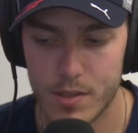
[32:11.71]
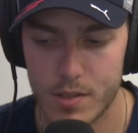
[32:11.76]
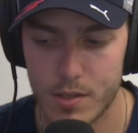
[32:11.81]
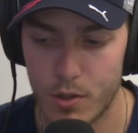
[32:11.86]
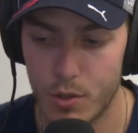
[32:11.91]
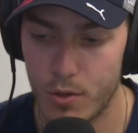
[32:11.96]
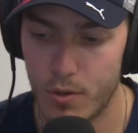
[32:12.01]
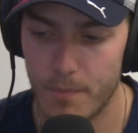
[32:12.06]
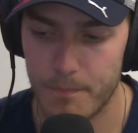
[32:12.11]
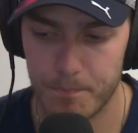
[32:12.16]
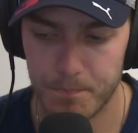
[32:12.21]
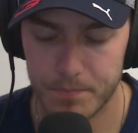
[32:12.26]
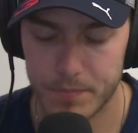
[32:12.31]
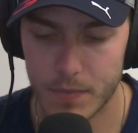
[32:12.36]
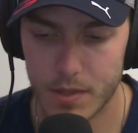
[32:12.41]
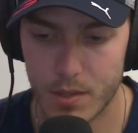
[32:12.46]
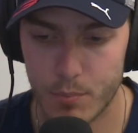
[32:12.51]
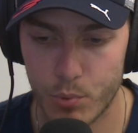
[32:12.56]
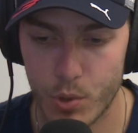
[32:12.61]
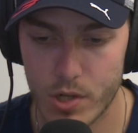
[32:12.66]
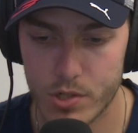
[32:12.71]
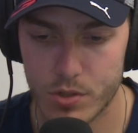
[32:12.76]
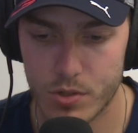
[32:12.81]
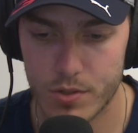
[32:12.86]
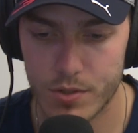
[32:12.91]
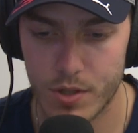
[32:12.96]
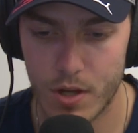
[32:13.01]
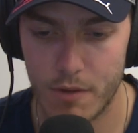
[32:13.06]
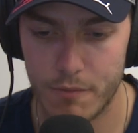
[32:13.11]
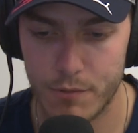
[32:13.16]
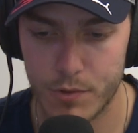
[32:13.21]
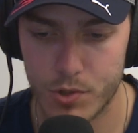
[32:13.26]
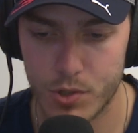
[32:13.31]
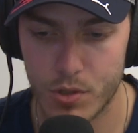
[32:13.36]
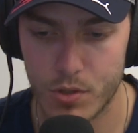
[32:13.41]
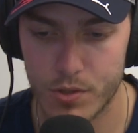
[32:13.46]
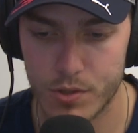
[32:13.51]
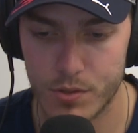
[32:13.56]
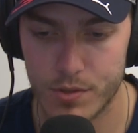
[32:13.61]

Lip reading: So the pressure is on for sure.